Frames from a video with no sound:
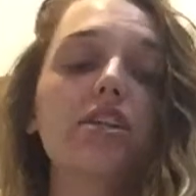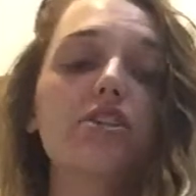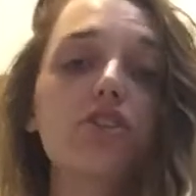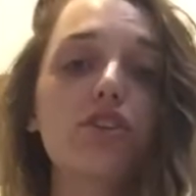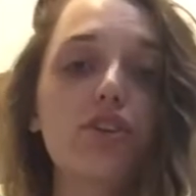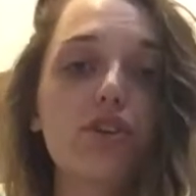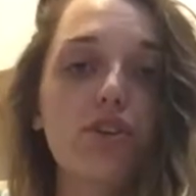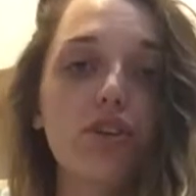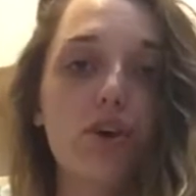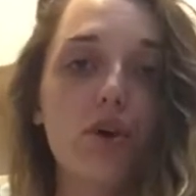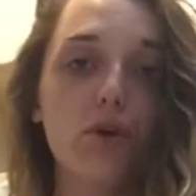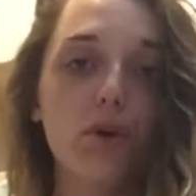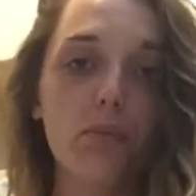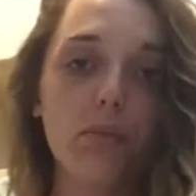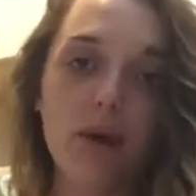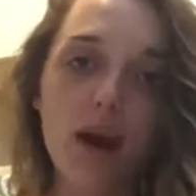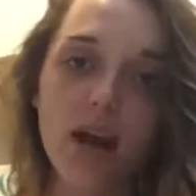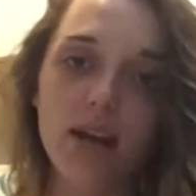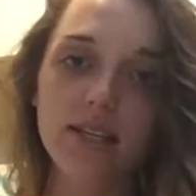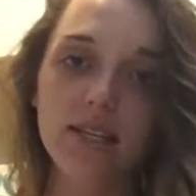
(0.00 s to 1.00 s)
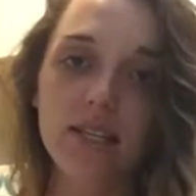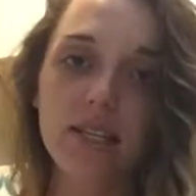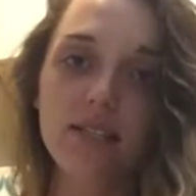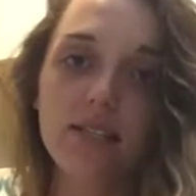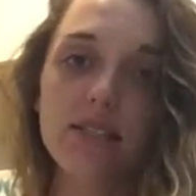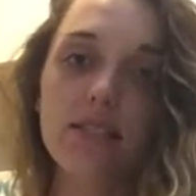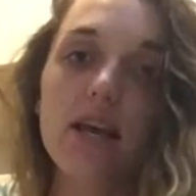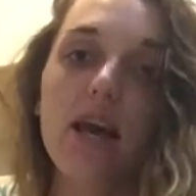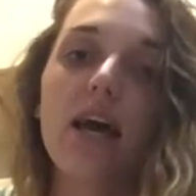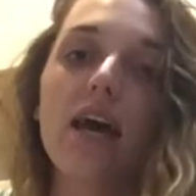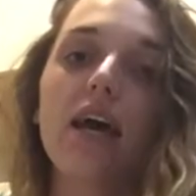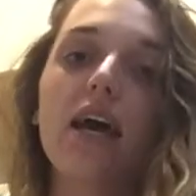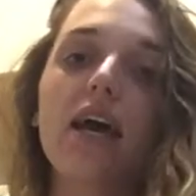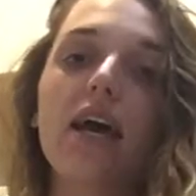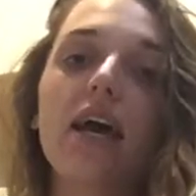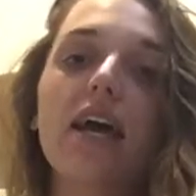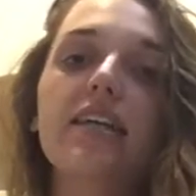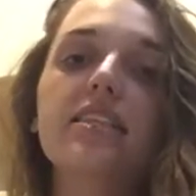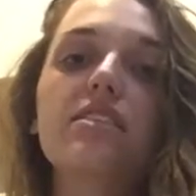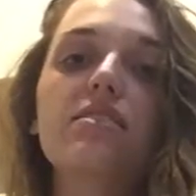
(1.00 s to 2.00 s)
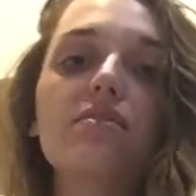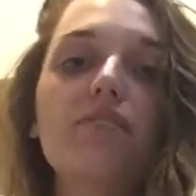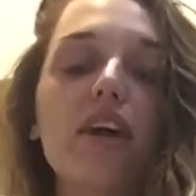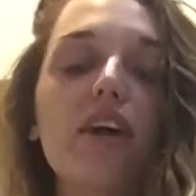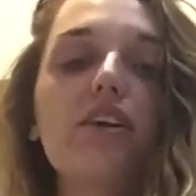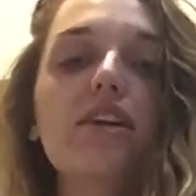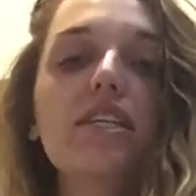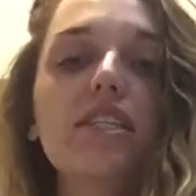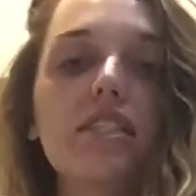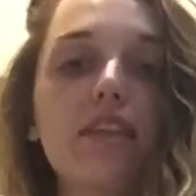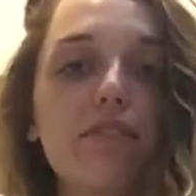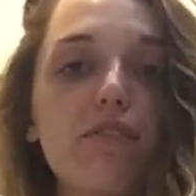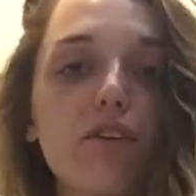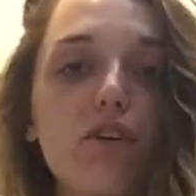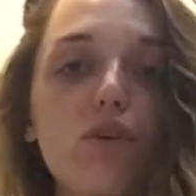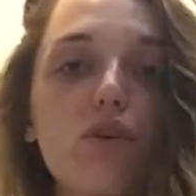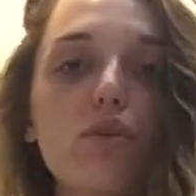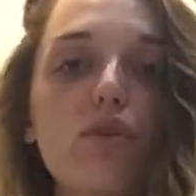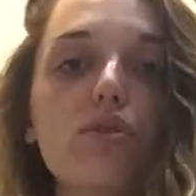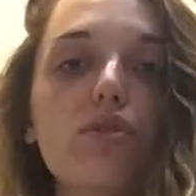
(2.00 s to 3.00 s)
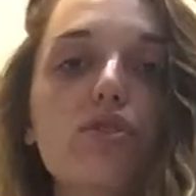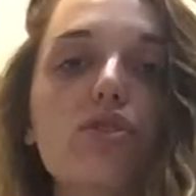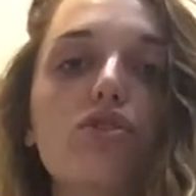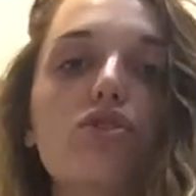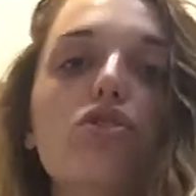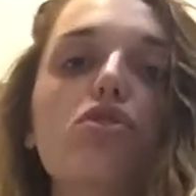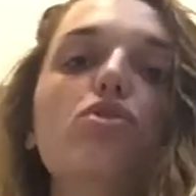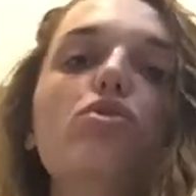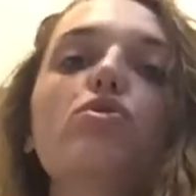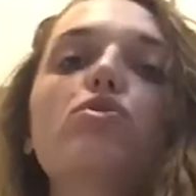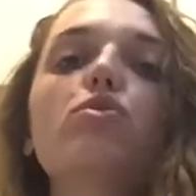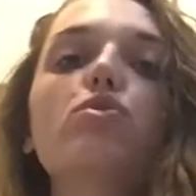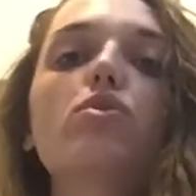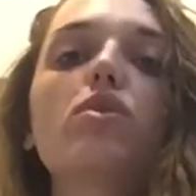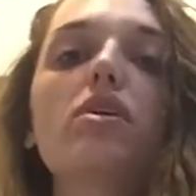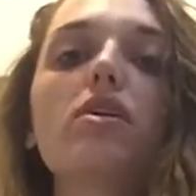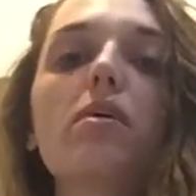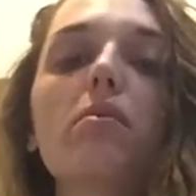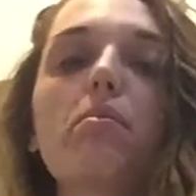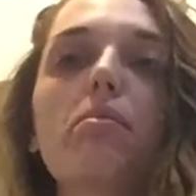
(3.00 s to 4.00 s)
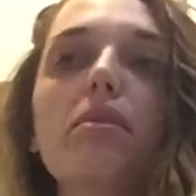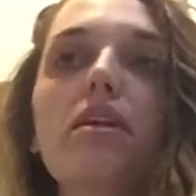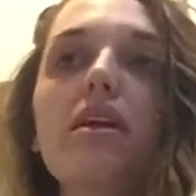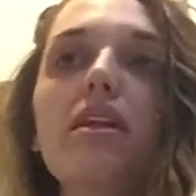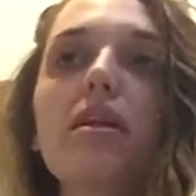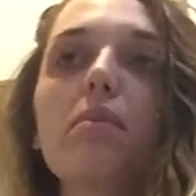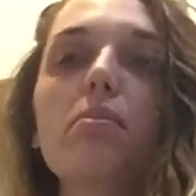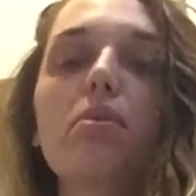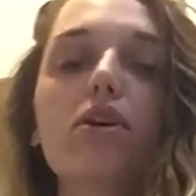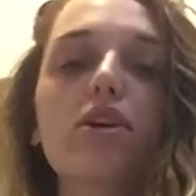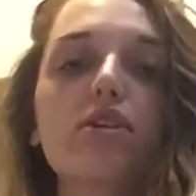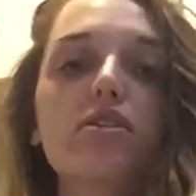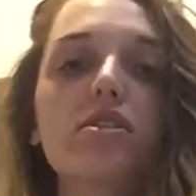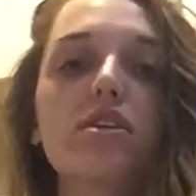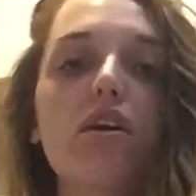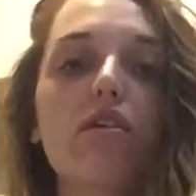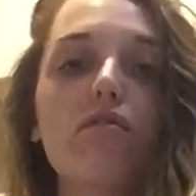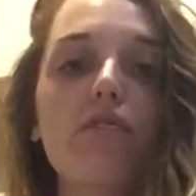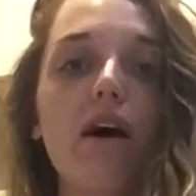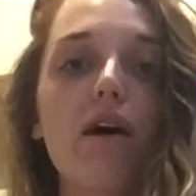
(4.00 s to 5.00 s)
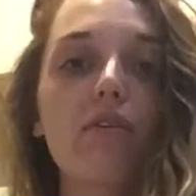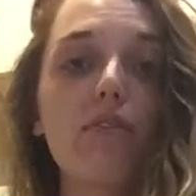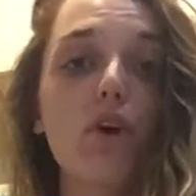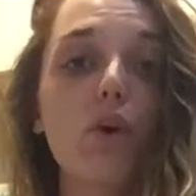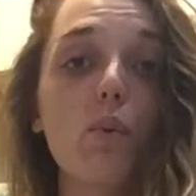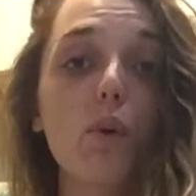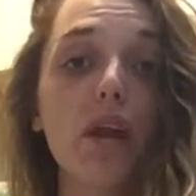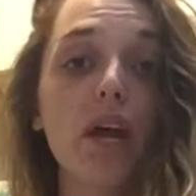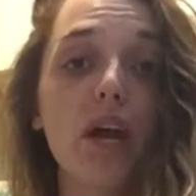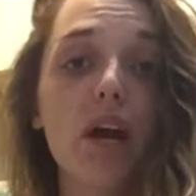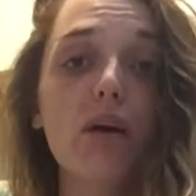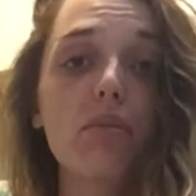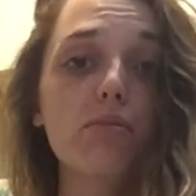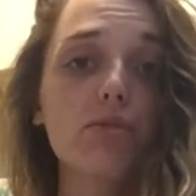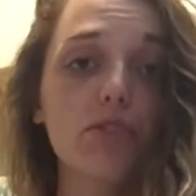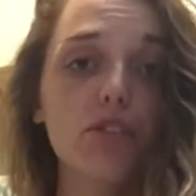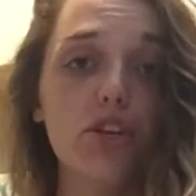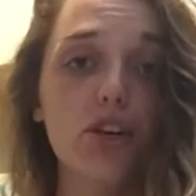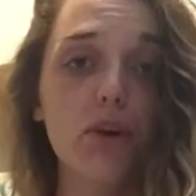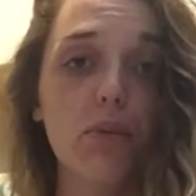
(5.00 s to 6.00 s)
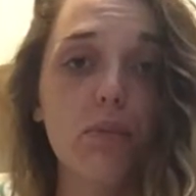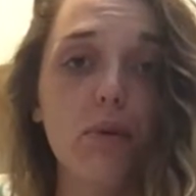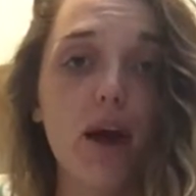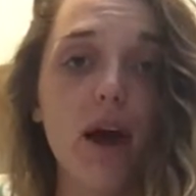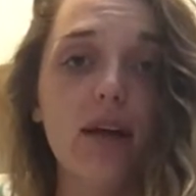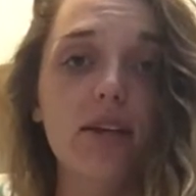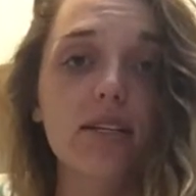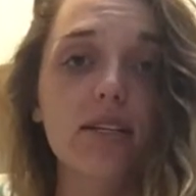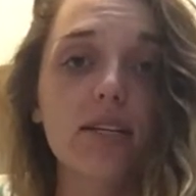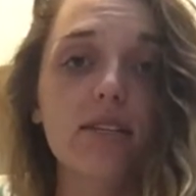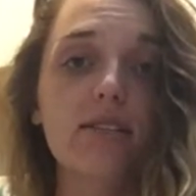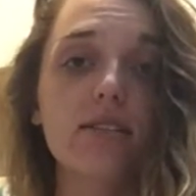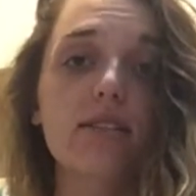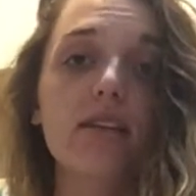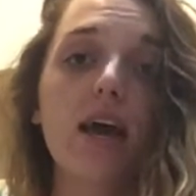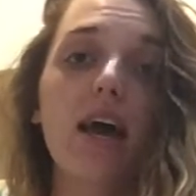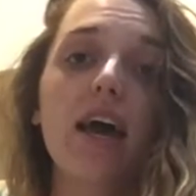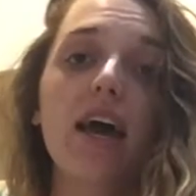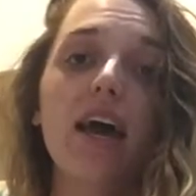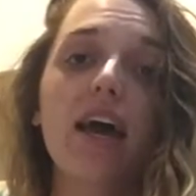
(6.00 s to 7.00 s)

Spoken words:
into your yoga practice, it's very difficult to completely put yourself out there when it comes to your practice.